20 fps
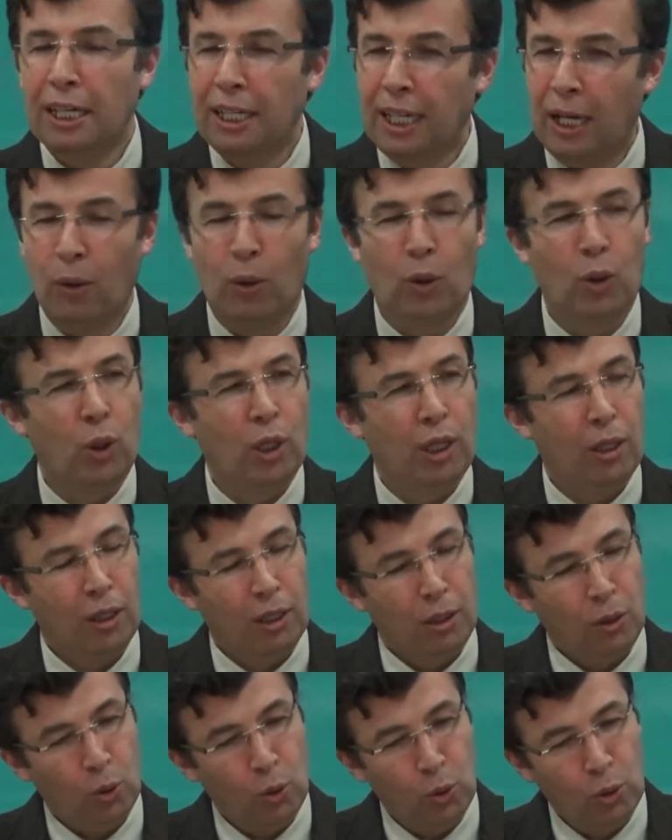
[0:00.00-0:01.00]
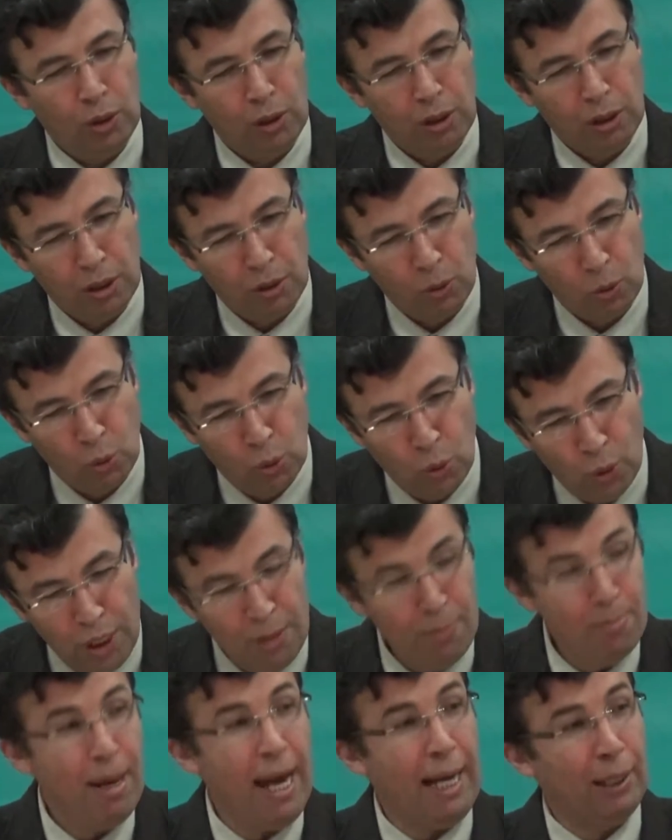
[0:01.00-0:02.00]
Now,
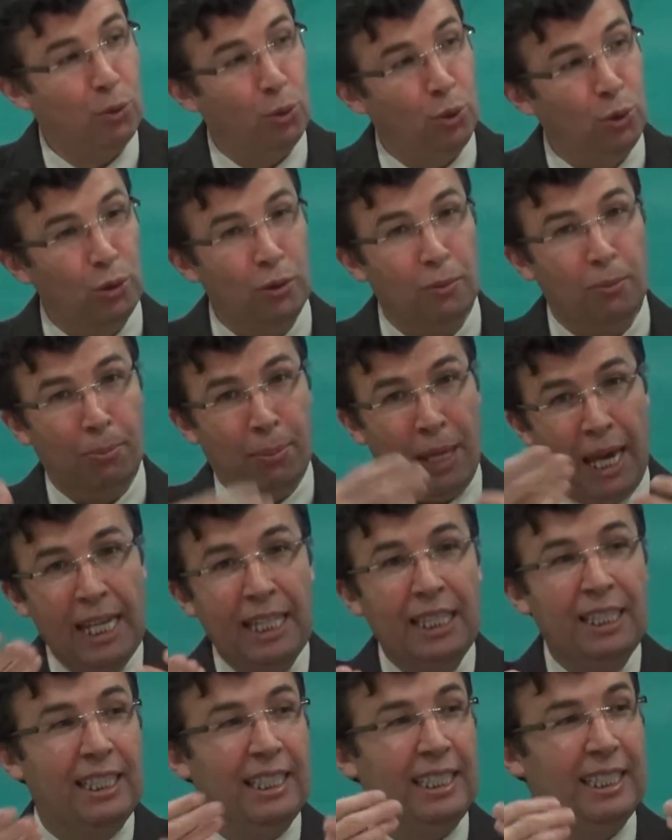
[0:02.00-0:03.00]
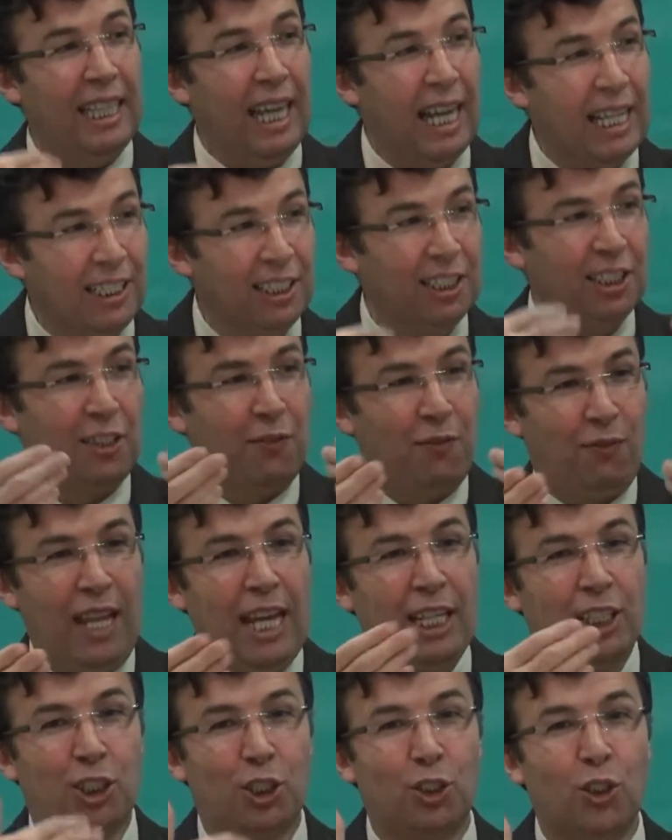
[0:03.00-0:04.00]
going back to the painting and the
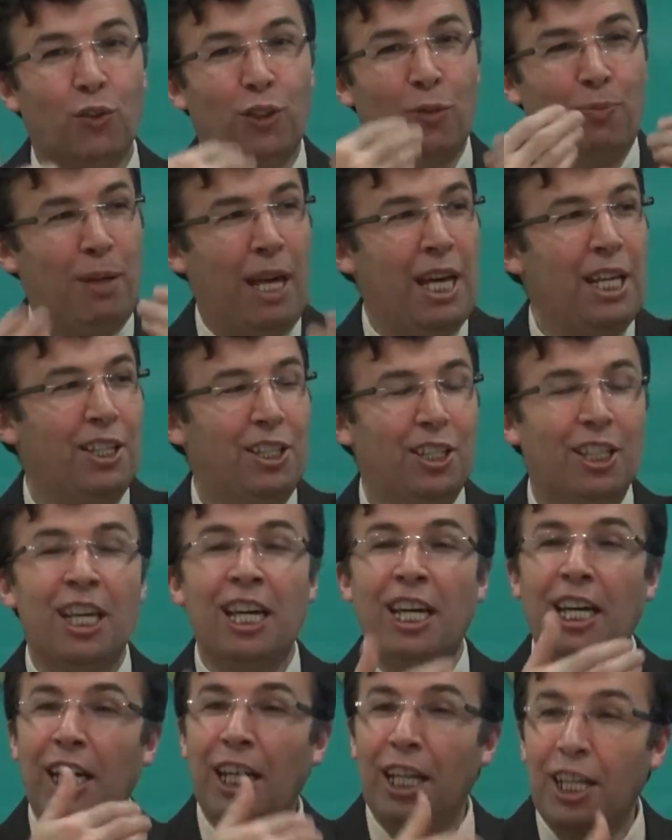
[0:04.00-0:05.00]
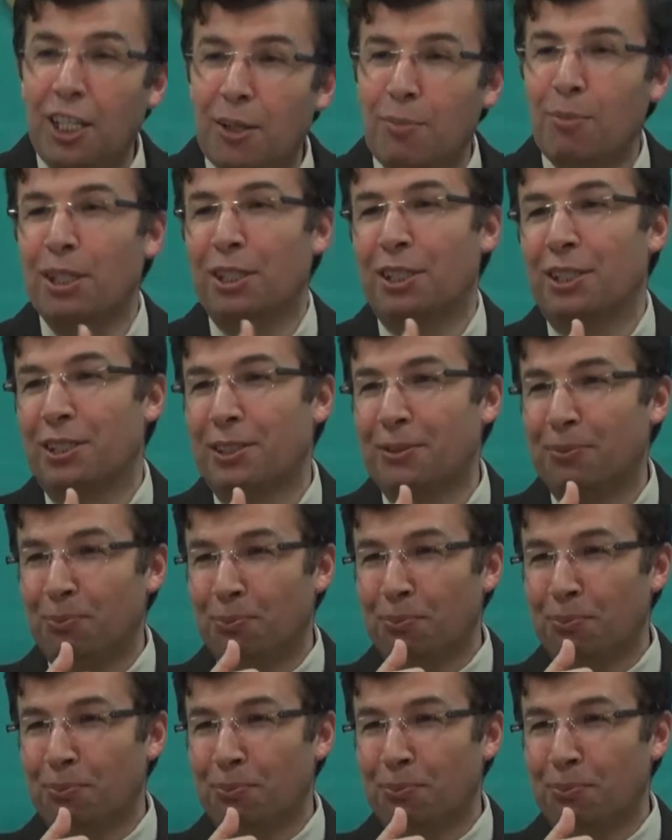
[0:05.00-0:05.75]
reflection of the painting in the mirror,